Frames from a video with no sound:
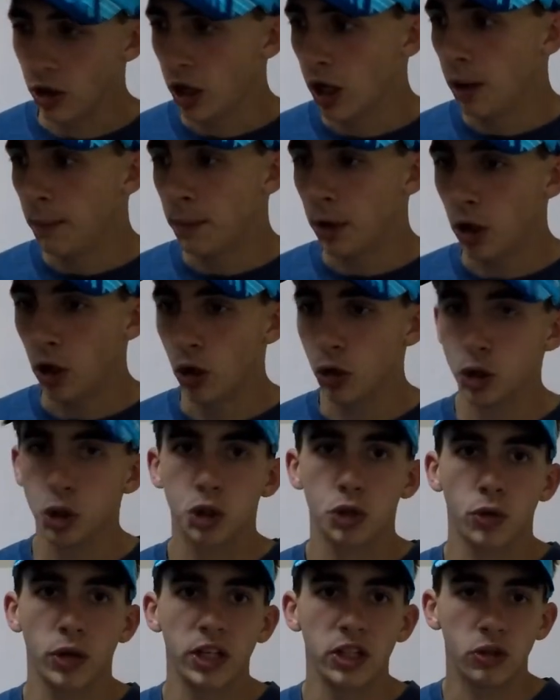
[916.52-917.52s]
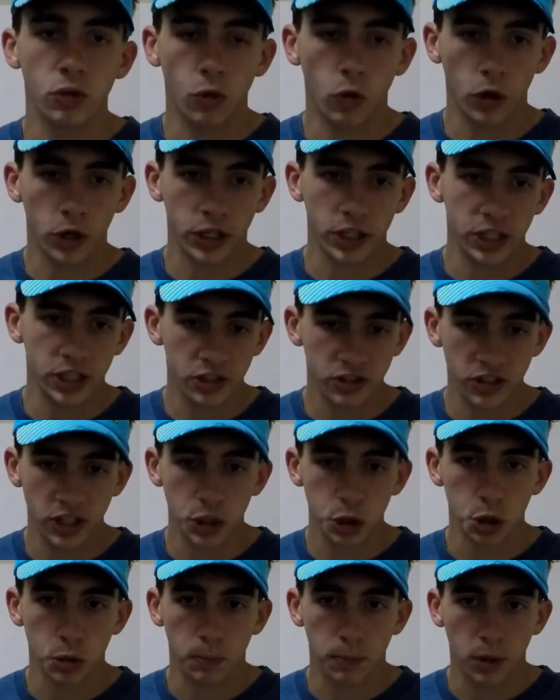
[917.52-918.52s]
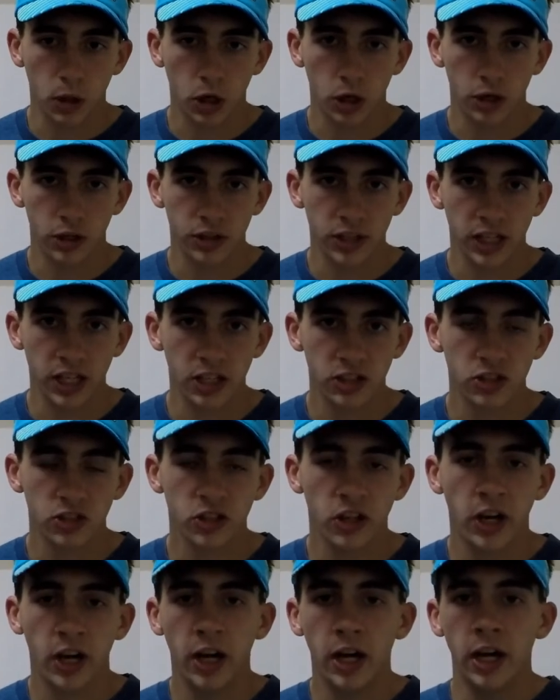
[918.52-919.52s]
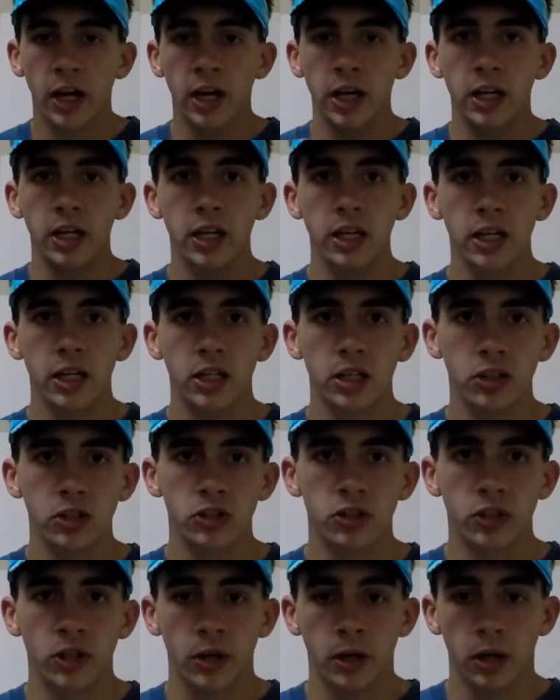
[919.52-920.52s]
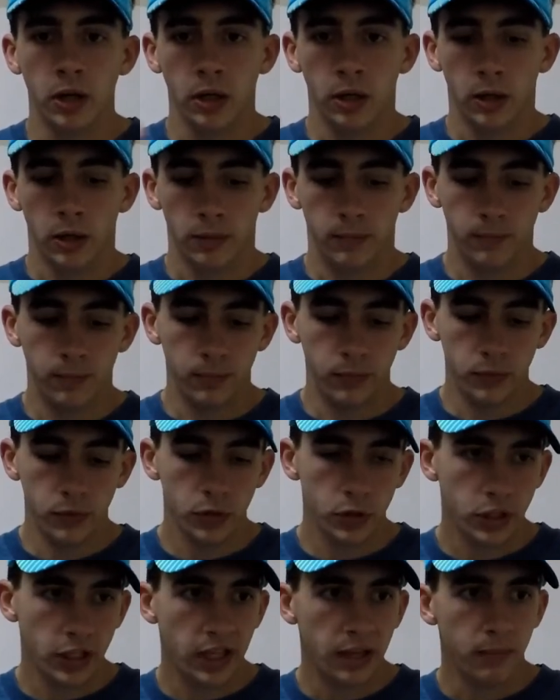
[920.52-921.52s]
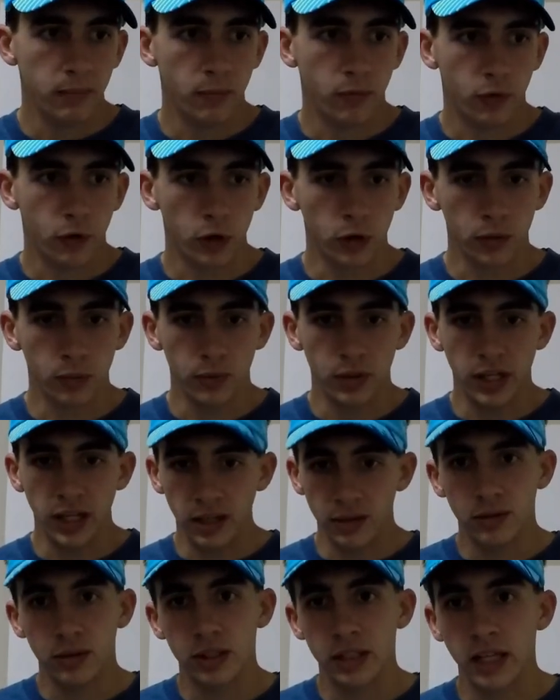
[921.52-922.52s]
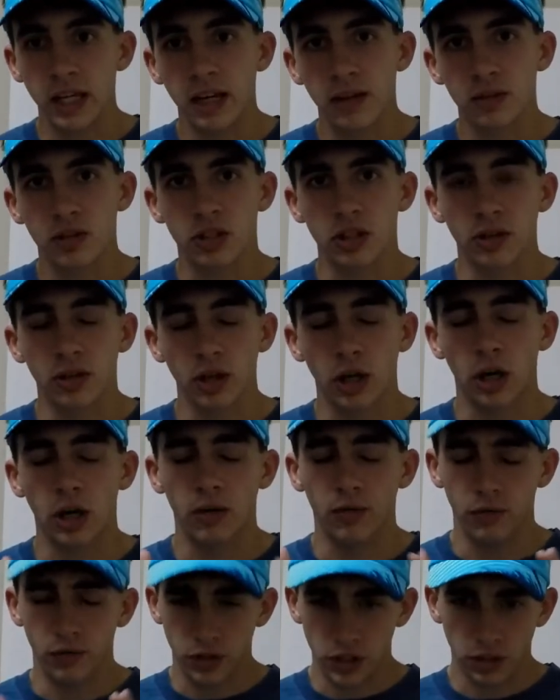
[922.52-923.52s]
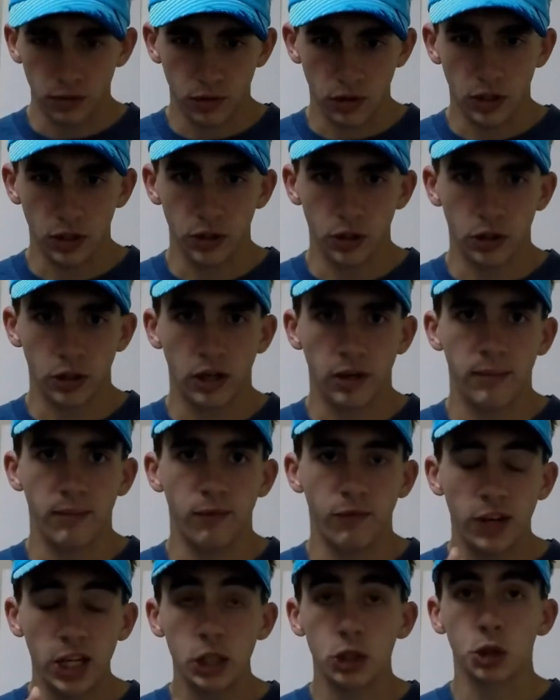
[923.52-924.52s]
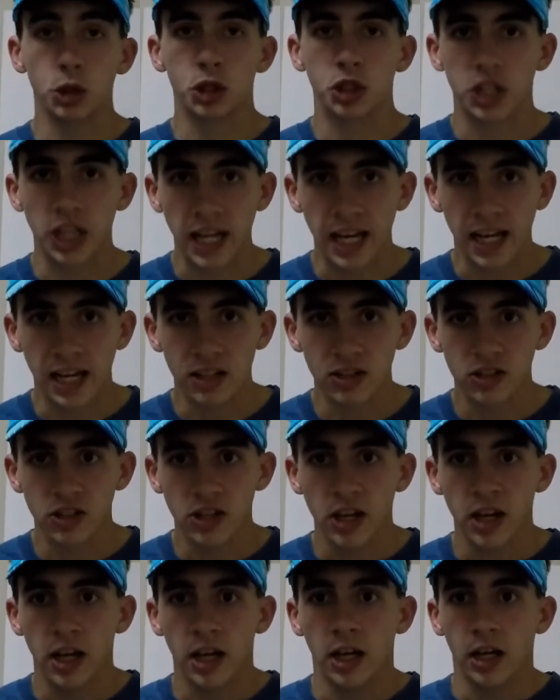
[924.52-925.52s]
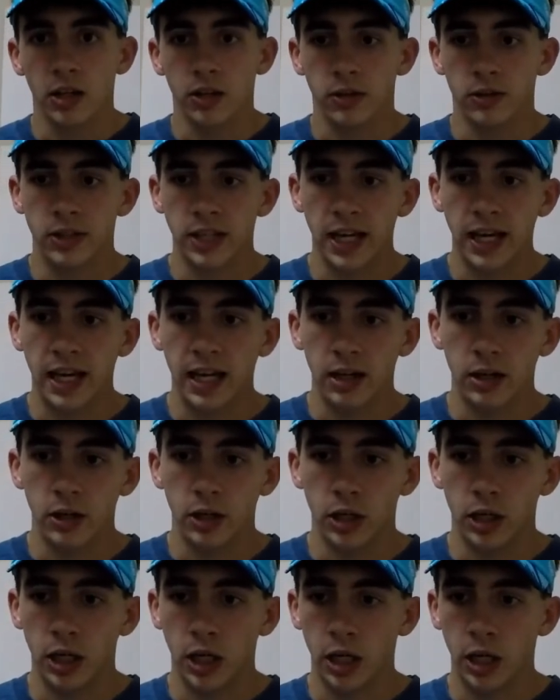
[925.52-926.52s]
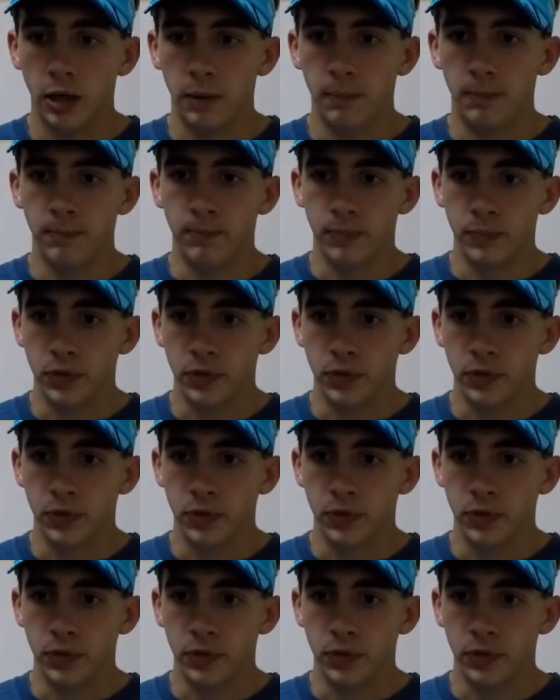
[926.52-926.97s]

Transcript: post-race organization part of this is that for they had several other vendor stands that the